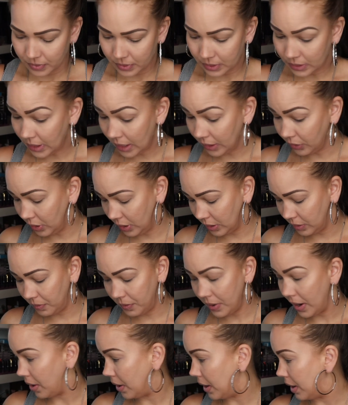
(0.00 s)
This actually is
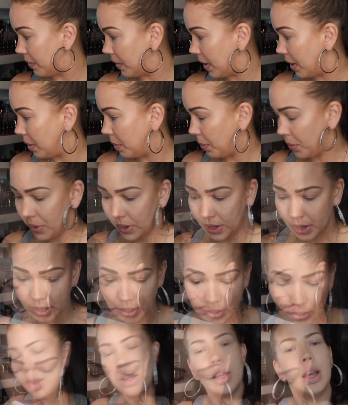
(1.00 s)
very
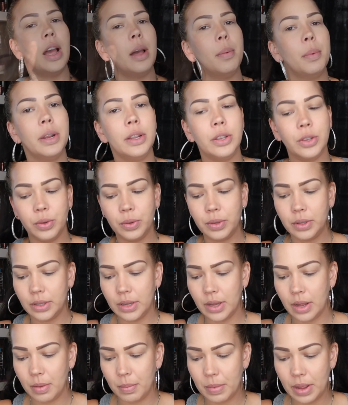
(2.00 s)
pretty. So I'm gonna do
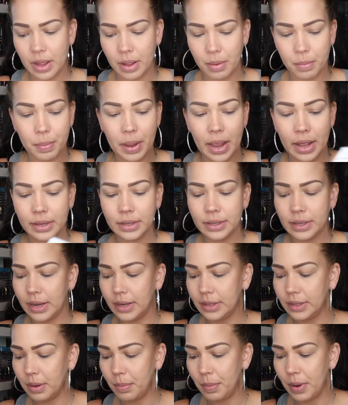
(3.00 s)
some pan
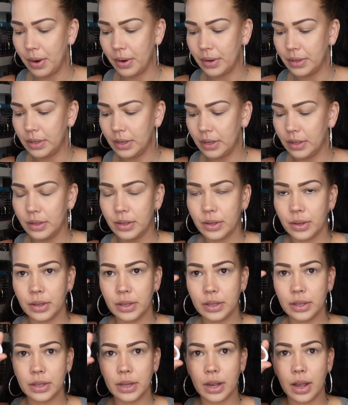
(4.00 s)
size comparisons. So
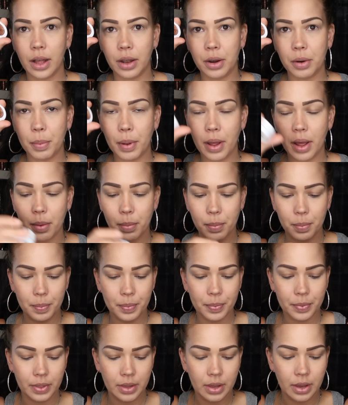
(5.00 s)
this is the ColourPop,
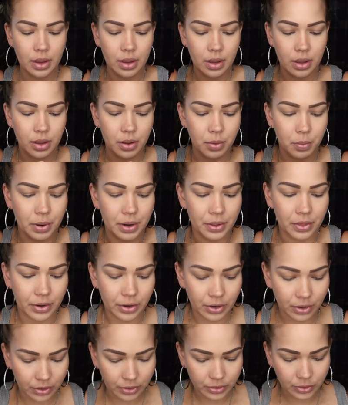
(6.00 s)
one of
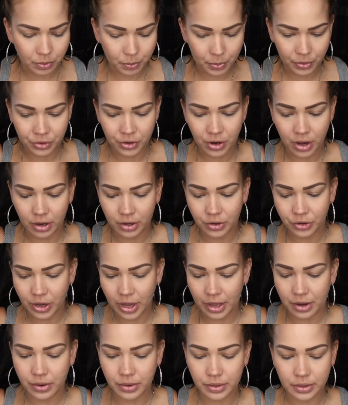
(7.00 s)
their Super Shock
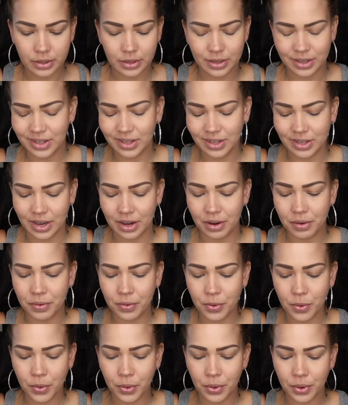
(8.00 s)
shadows, and this is like
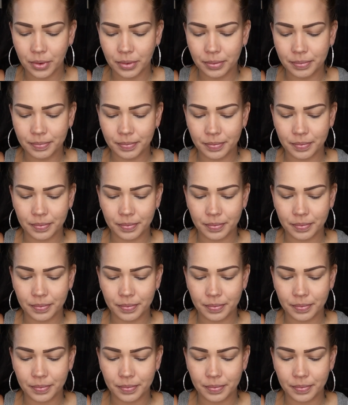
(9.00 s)
$5